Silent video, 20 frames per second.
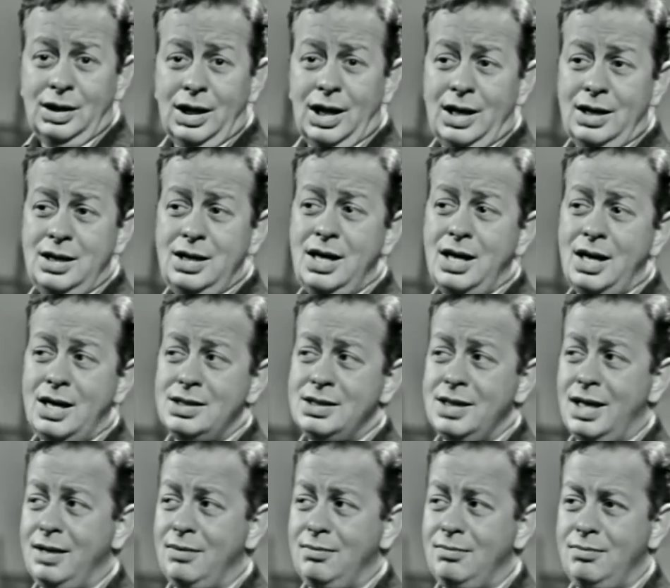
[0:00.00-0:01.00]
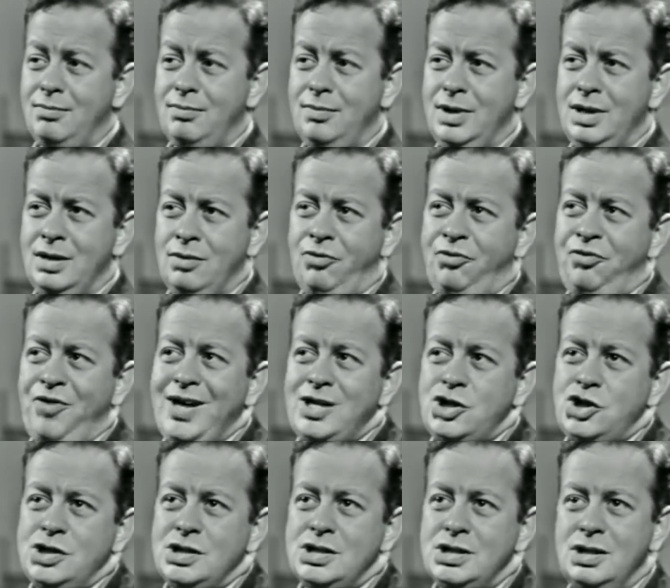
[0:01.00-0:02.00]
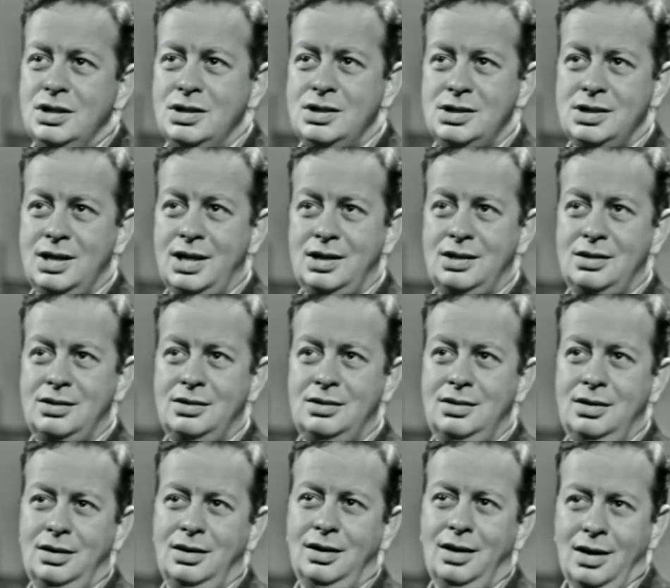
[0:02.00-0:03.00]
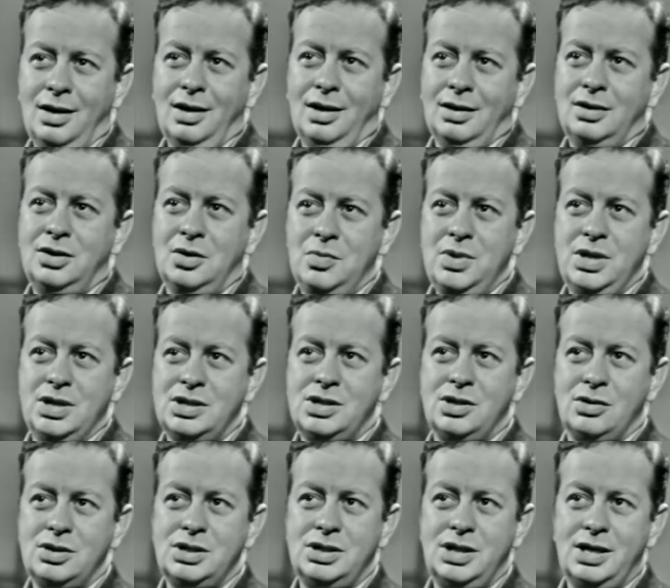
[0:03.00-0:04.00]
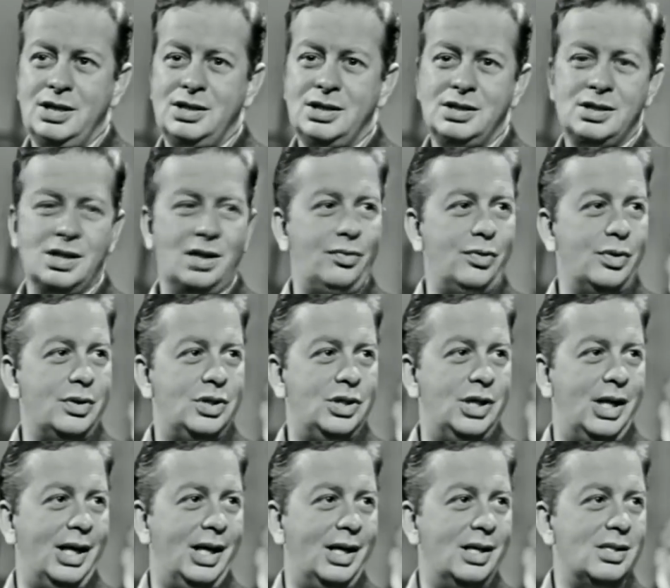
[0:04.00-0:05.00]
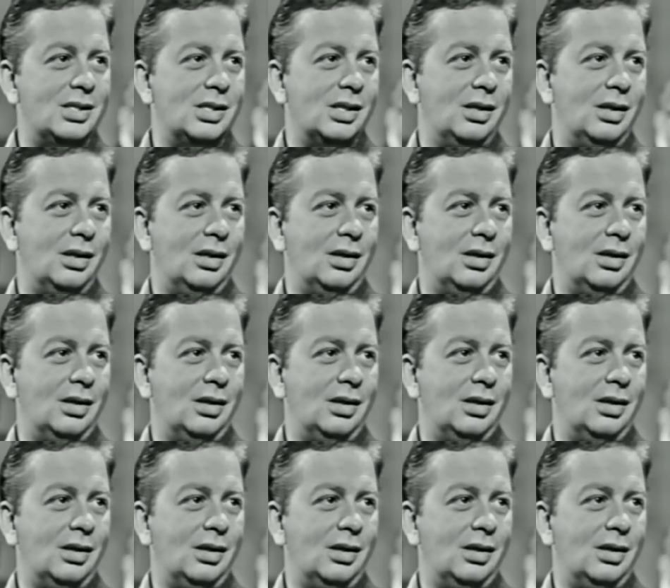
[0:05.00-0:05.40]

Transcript: and he has that infectiousness that, to me, associates itself with jazz.